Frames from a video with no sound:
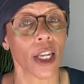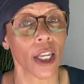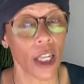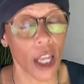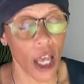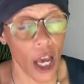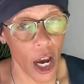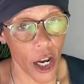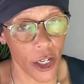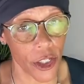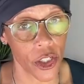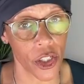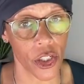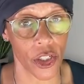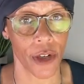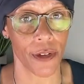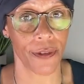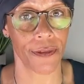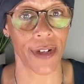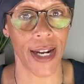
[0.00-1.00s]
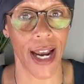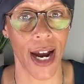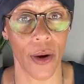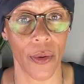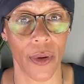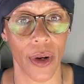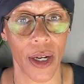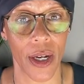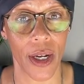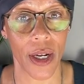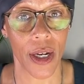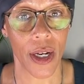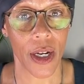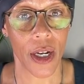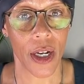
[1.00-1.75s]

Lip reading: to learn stuff now.